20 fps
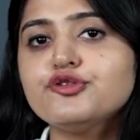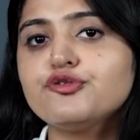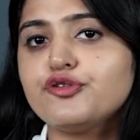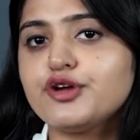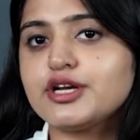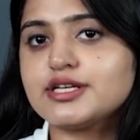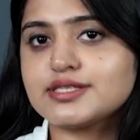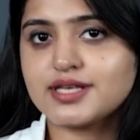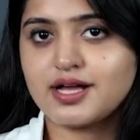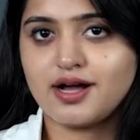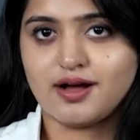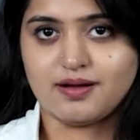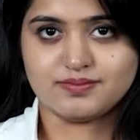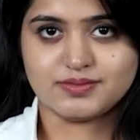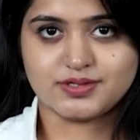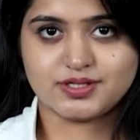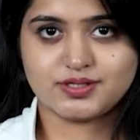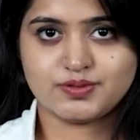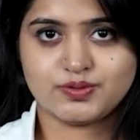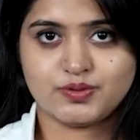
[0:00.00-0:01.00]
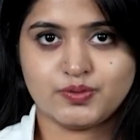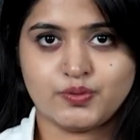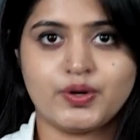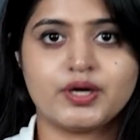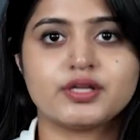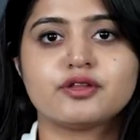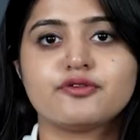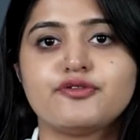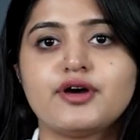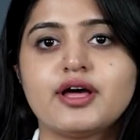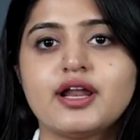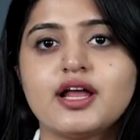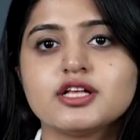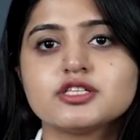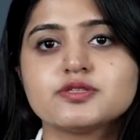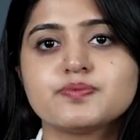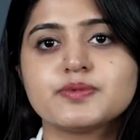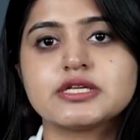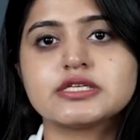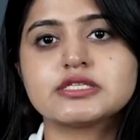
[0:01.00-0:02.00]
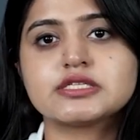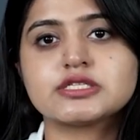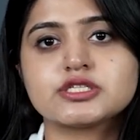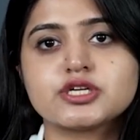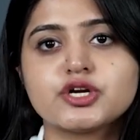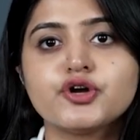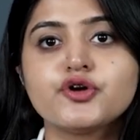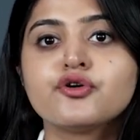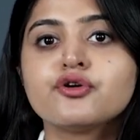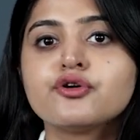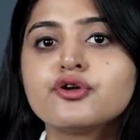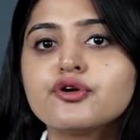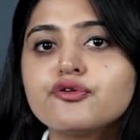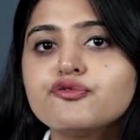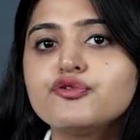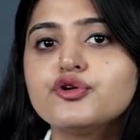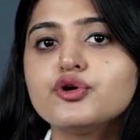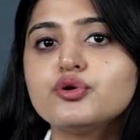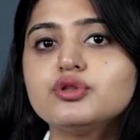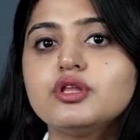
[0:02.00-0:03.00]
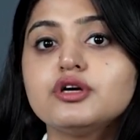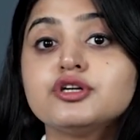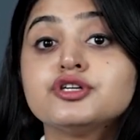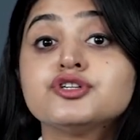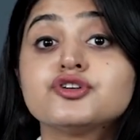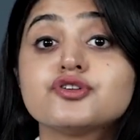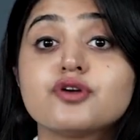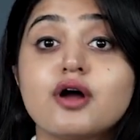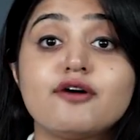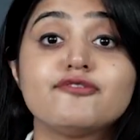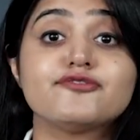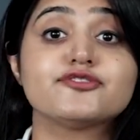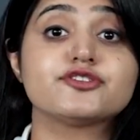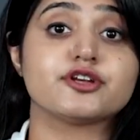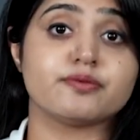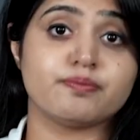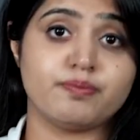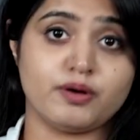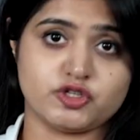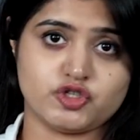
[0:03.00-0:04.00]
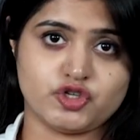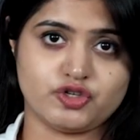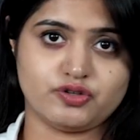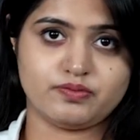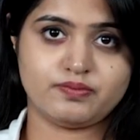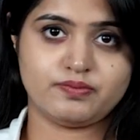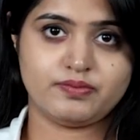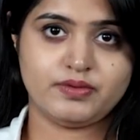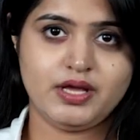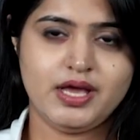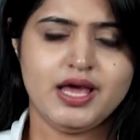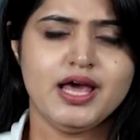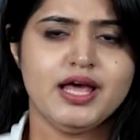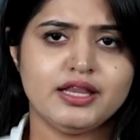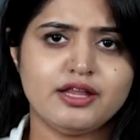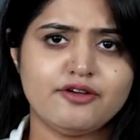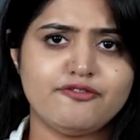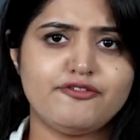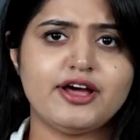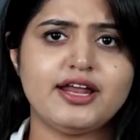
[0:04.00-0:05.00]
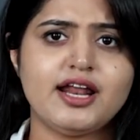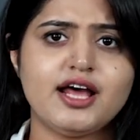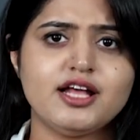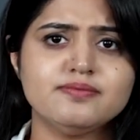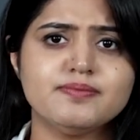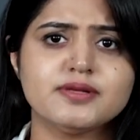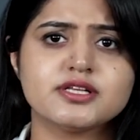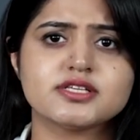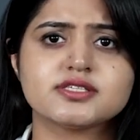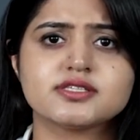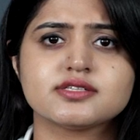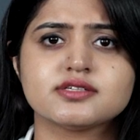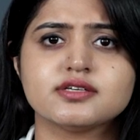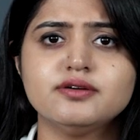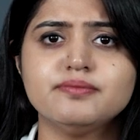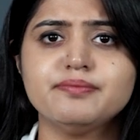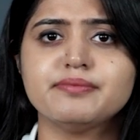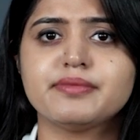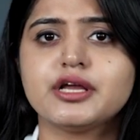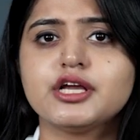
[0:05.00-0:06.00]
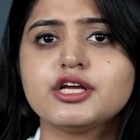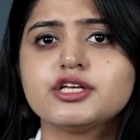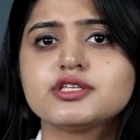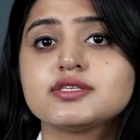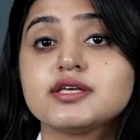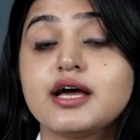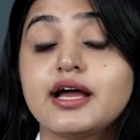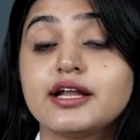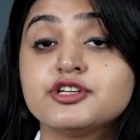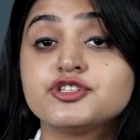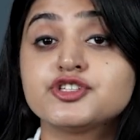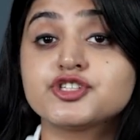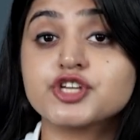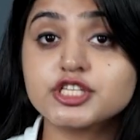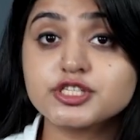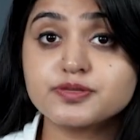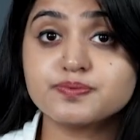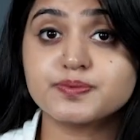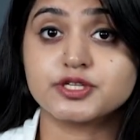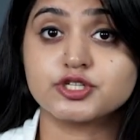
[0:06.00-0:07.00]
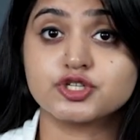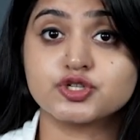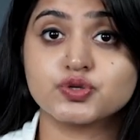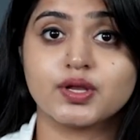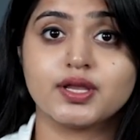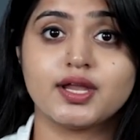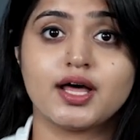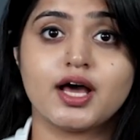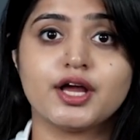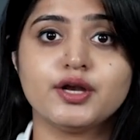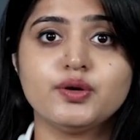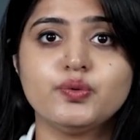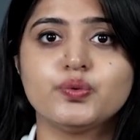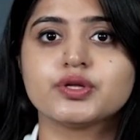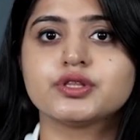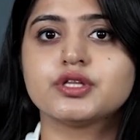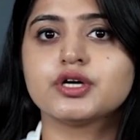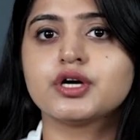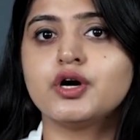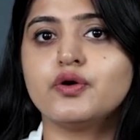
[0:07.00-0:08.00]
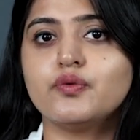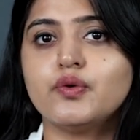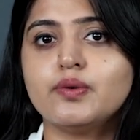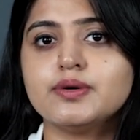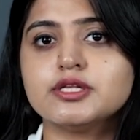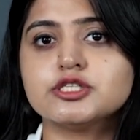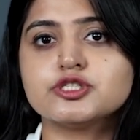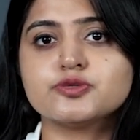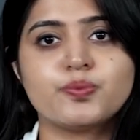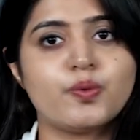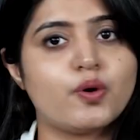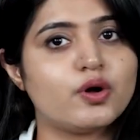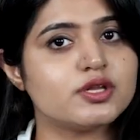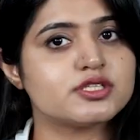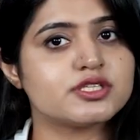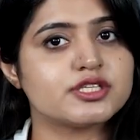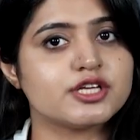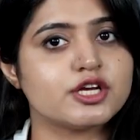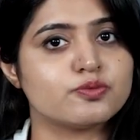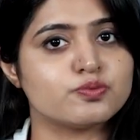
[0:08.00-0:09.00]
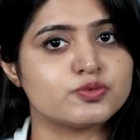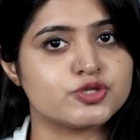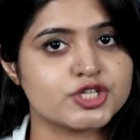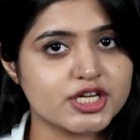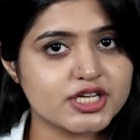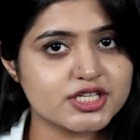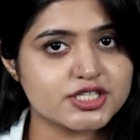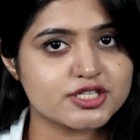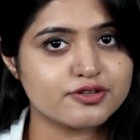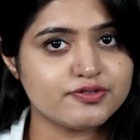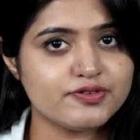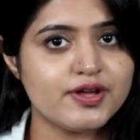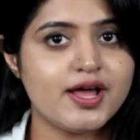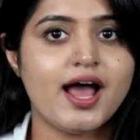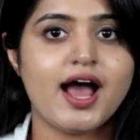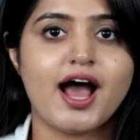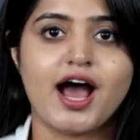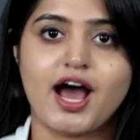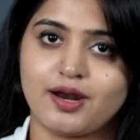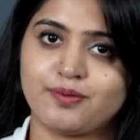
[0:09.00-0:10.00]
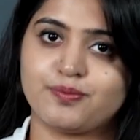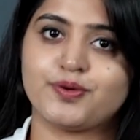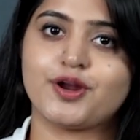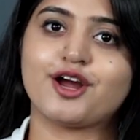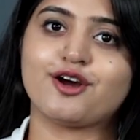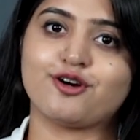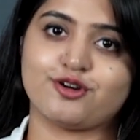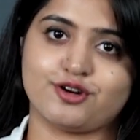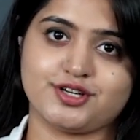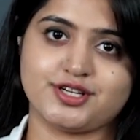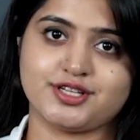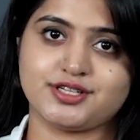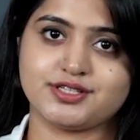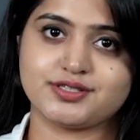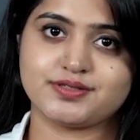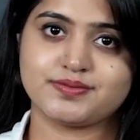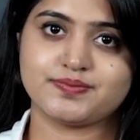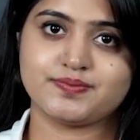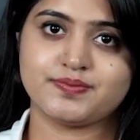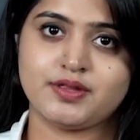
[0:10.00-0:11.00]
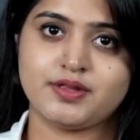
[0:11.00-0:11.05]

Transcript: phase comes, where the Finance Minister reviews the drafted budget. The Finance Minister makes adjustment to align with the government's policy objective and priorities.